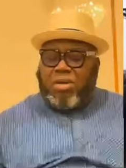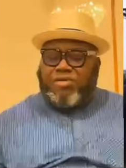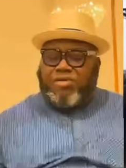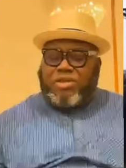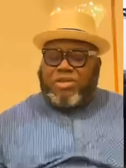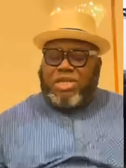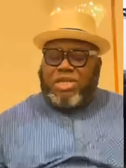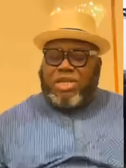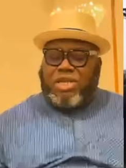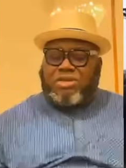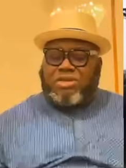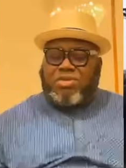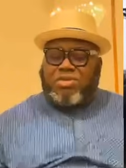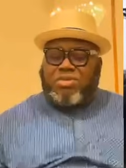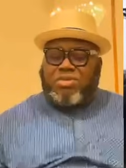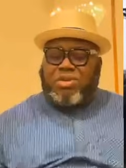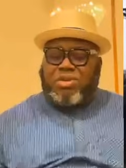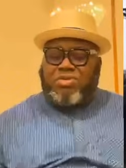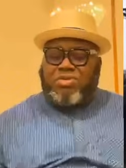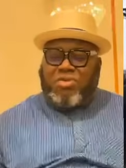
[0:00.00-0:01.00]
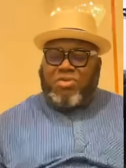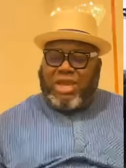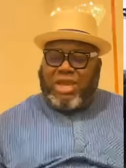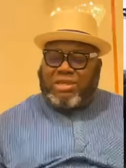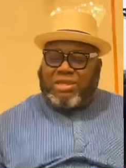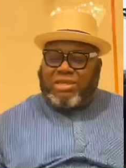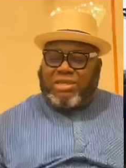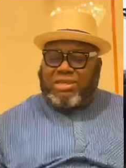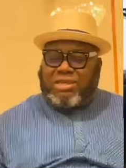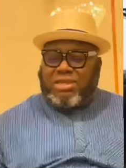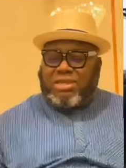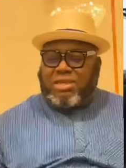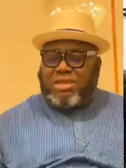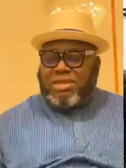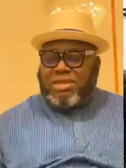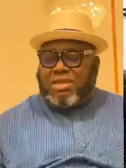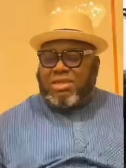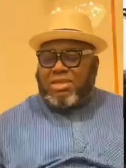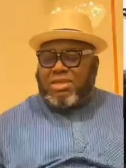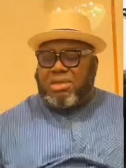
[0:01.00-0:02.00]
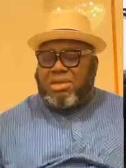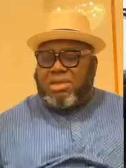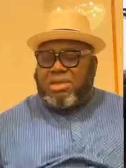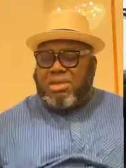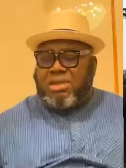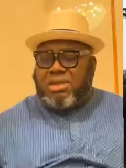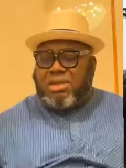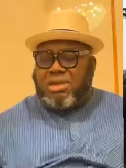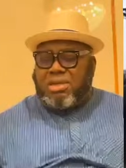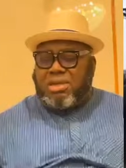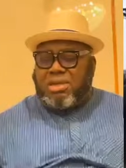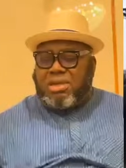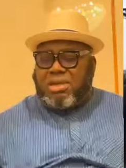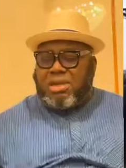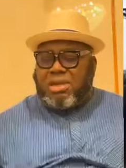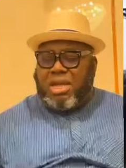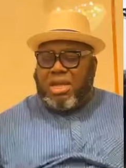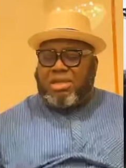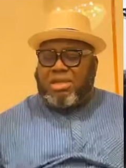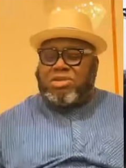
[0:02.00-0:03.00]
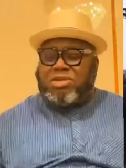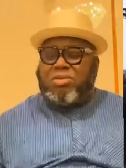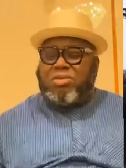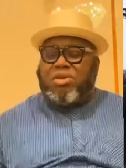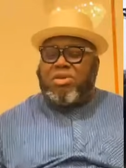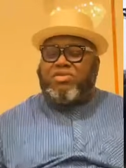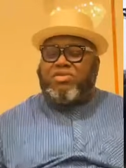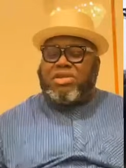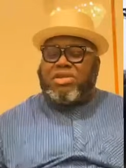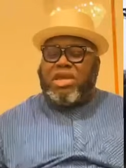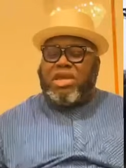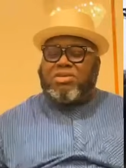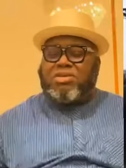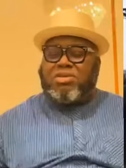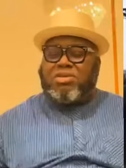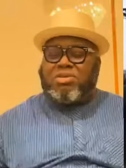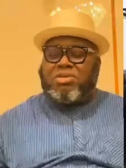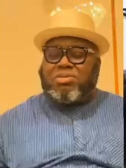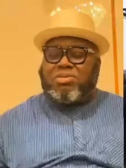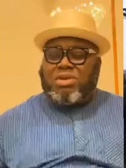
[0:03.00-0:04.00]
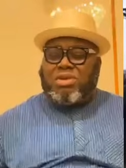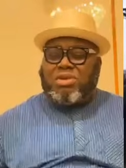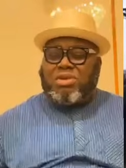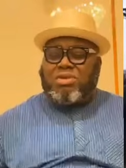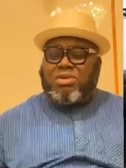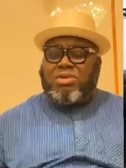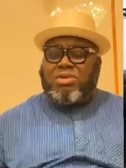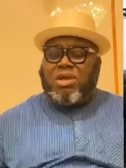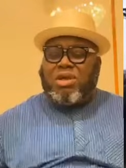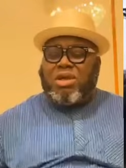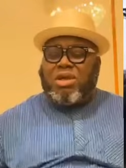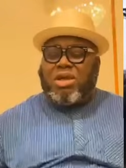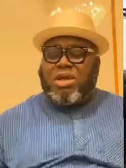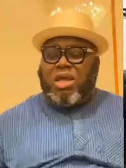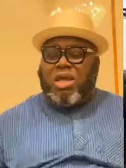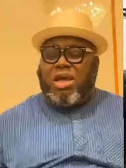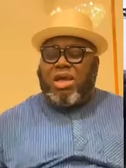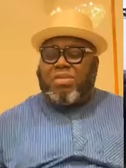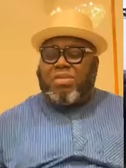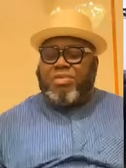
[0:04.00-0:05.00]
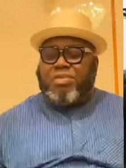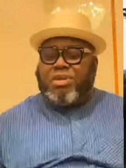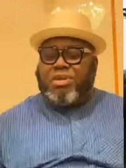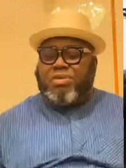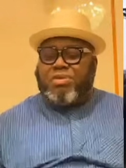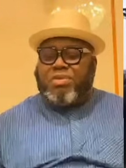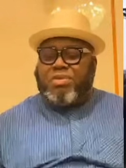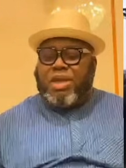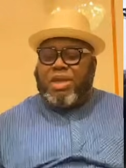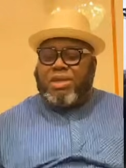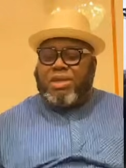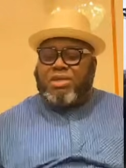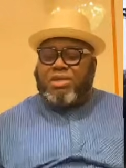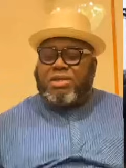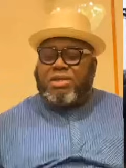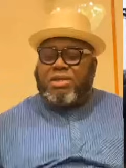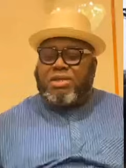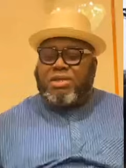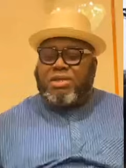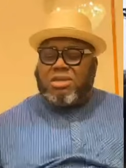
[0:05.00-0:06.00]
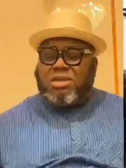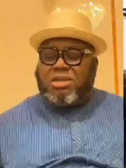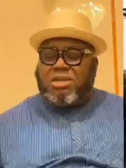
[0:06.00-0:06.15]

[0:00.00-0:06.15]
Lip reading: officers from the West and some officers from the middle belt,